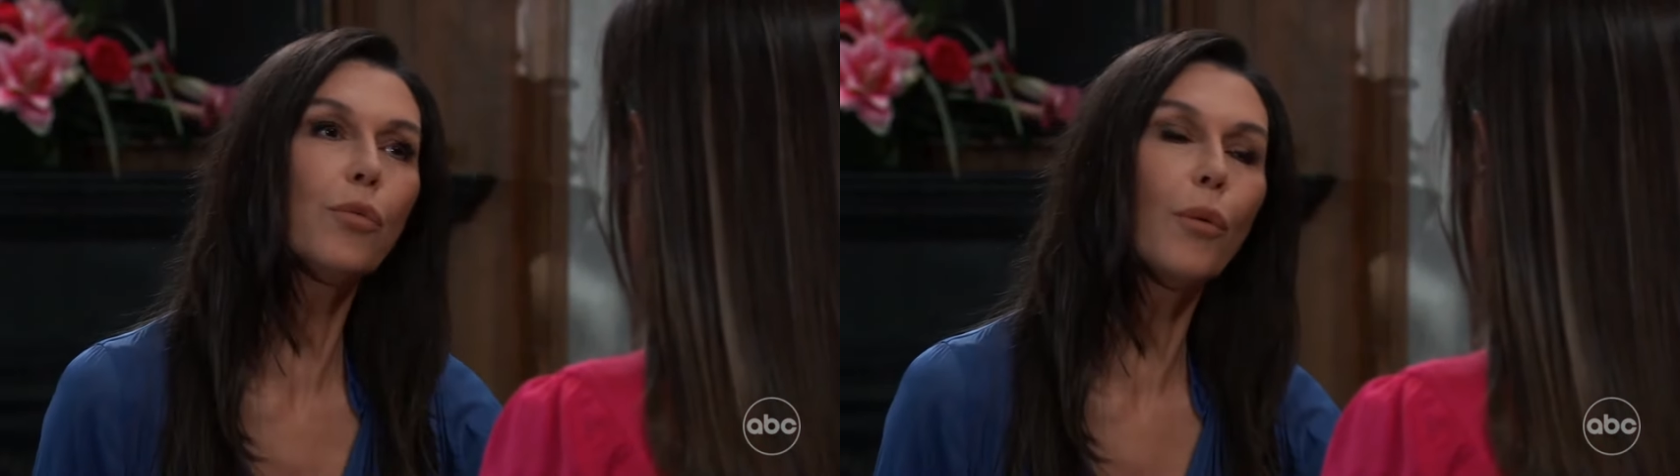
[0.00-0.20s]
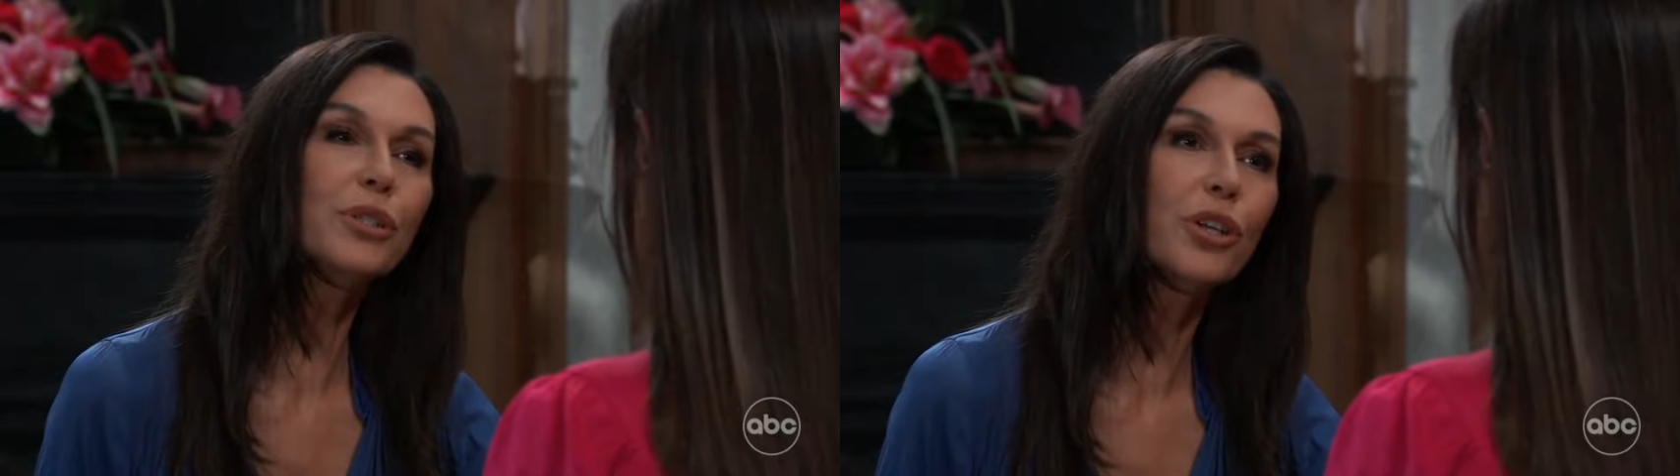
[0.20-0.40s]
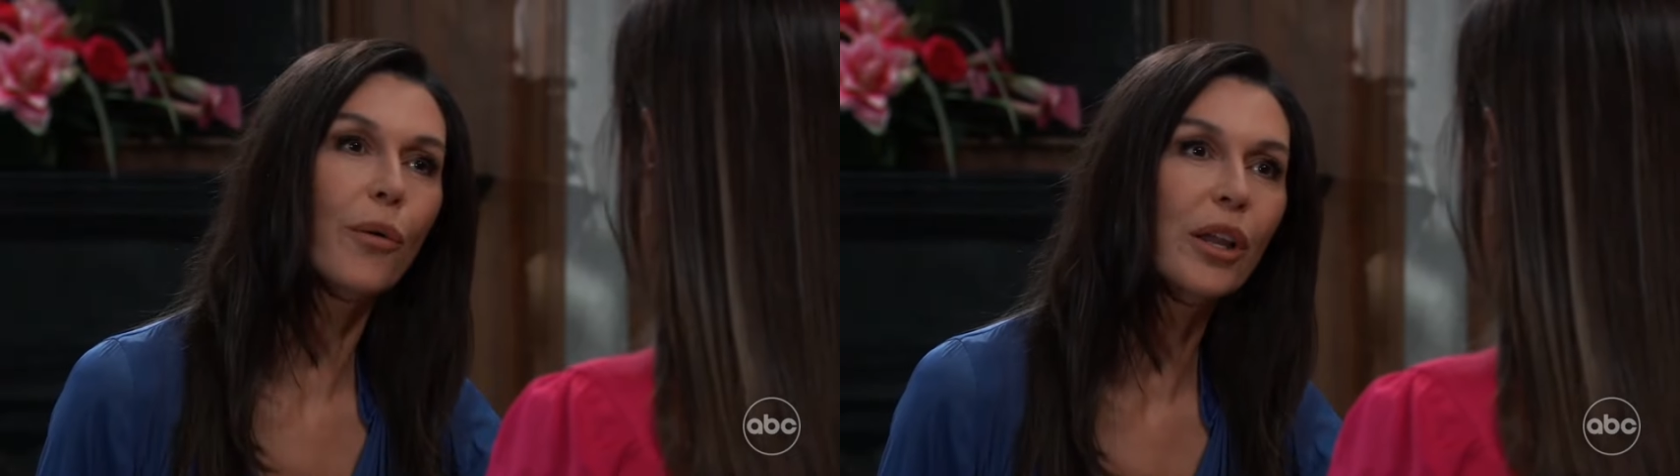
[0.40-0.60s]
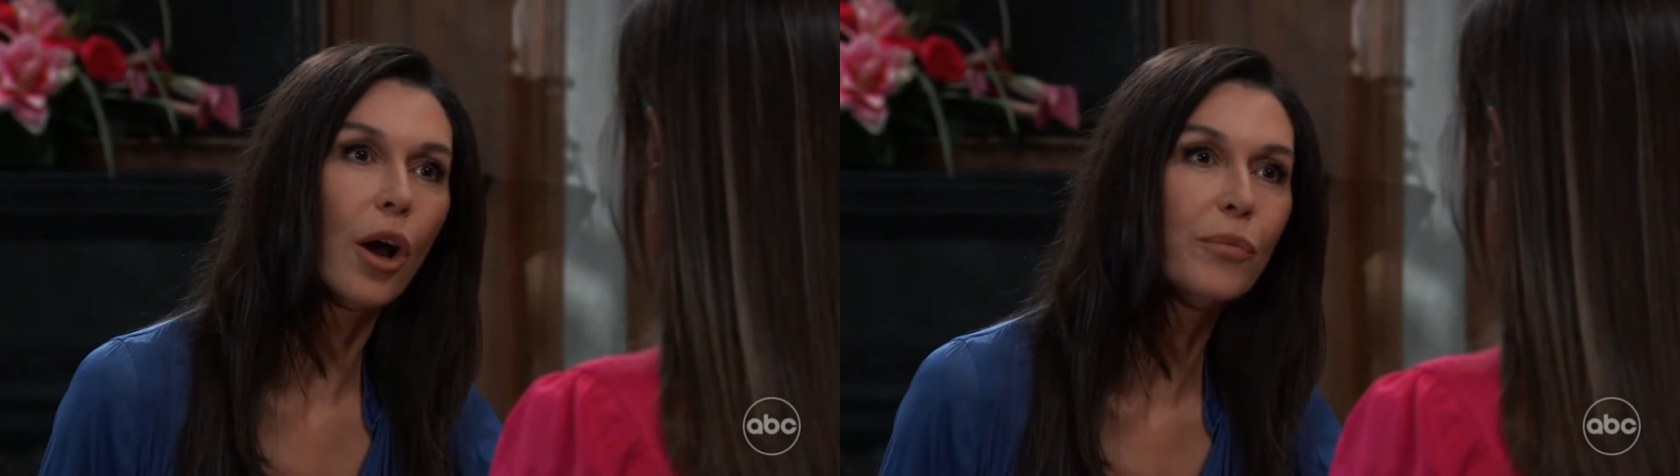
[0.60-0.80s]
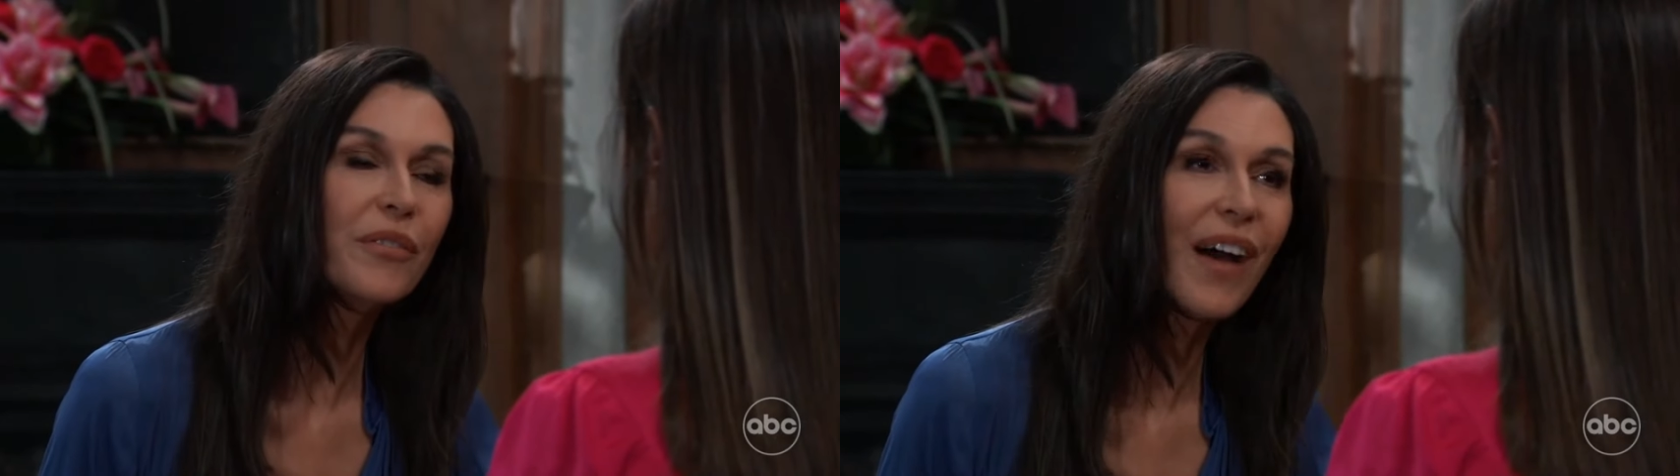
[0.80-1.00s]
out what was going
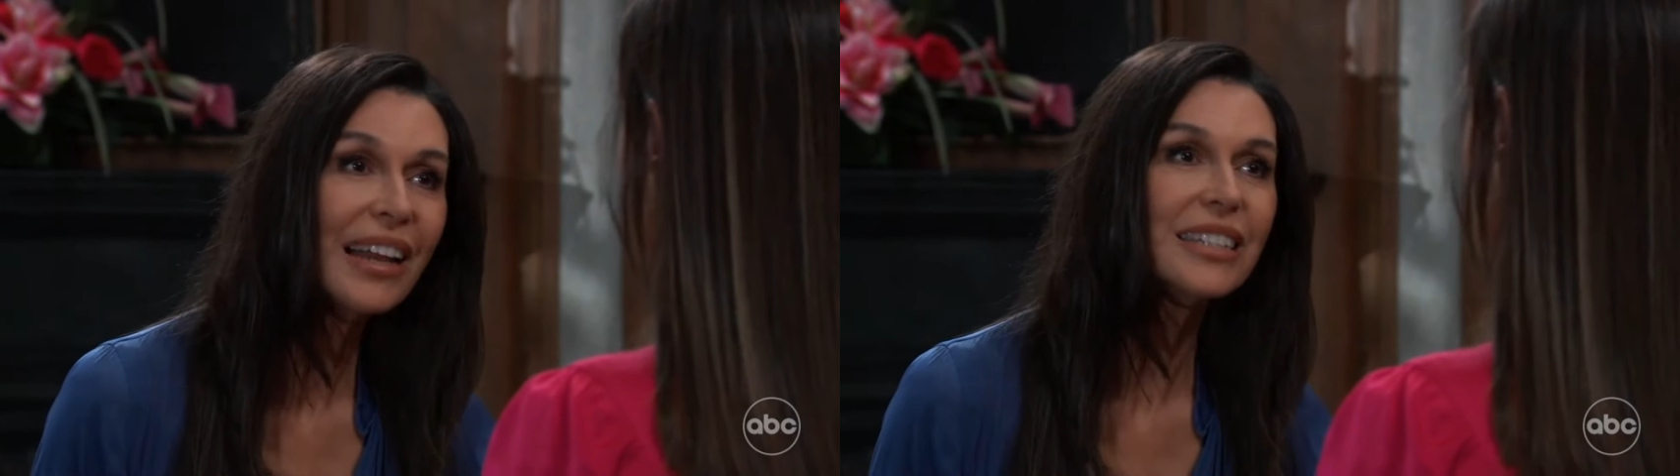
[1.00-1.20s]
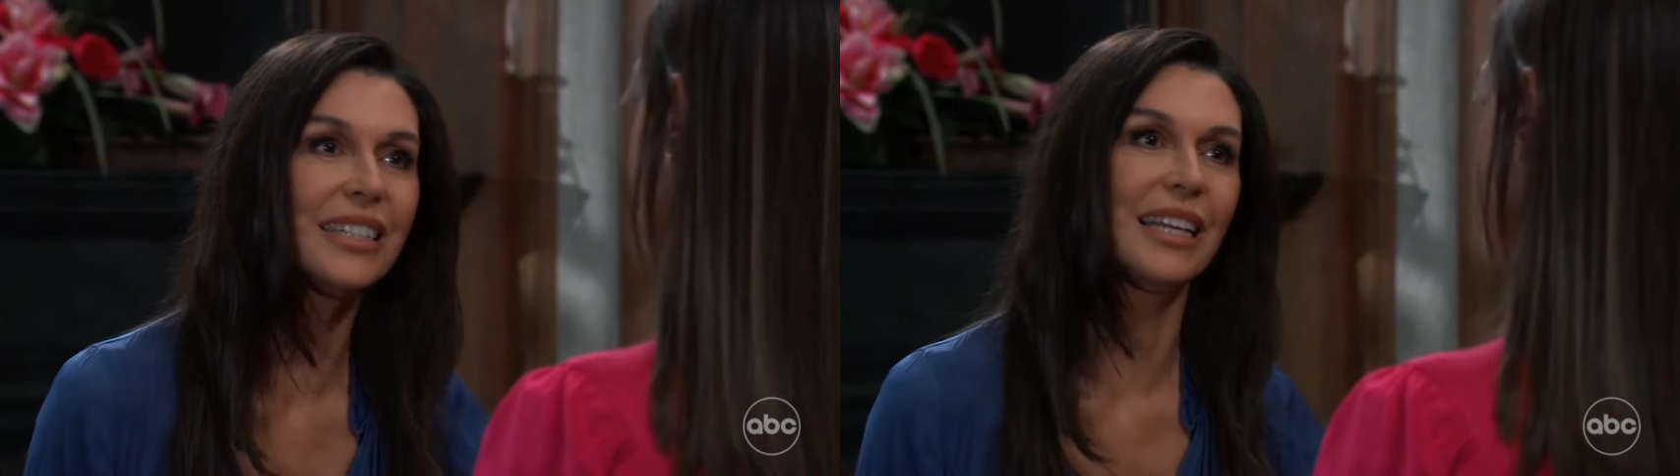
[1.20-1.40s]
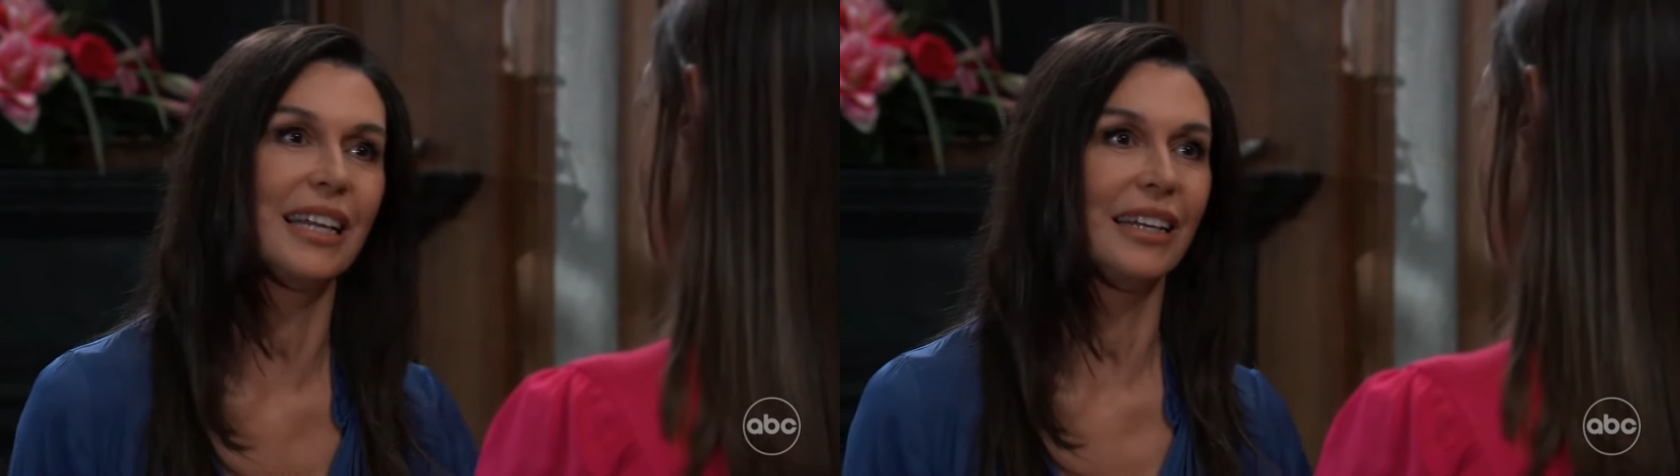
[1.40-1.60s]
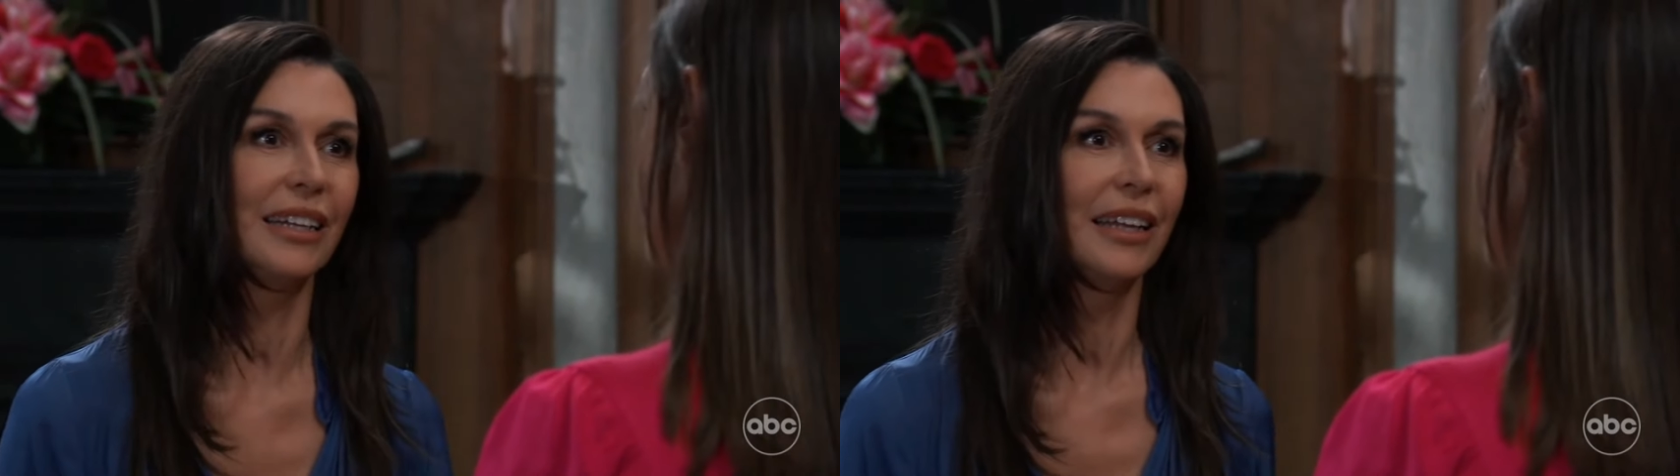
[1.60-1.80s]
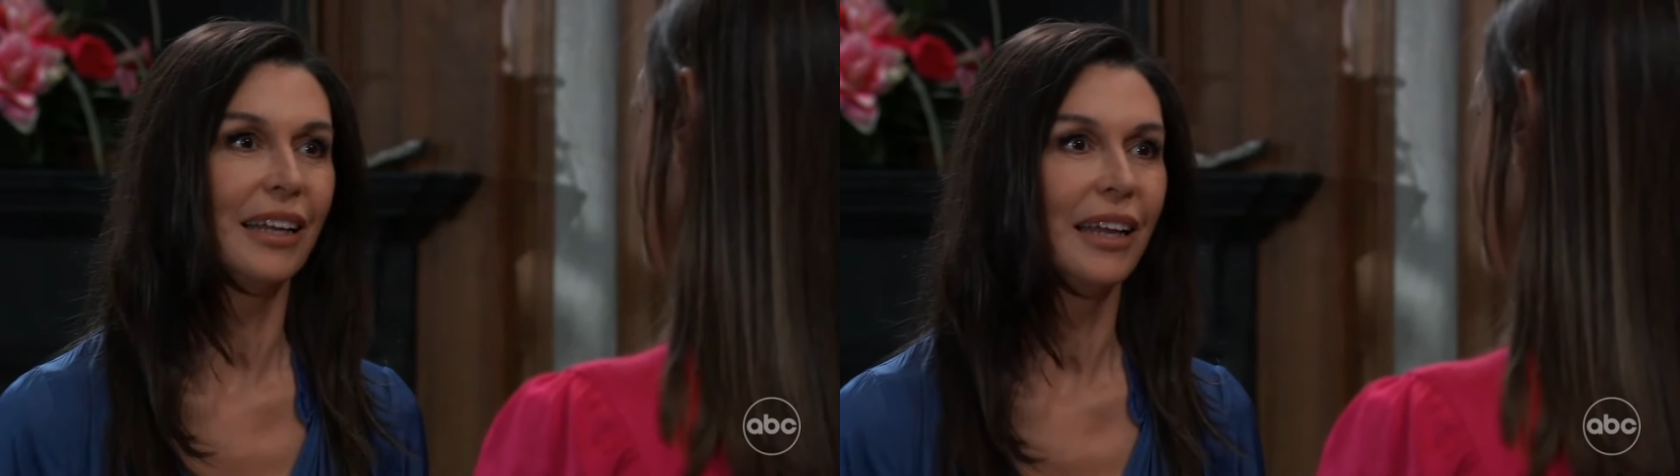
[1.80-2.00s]
on with Valentin.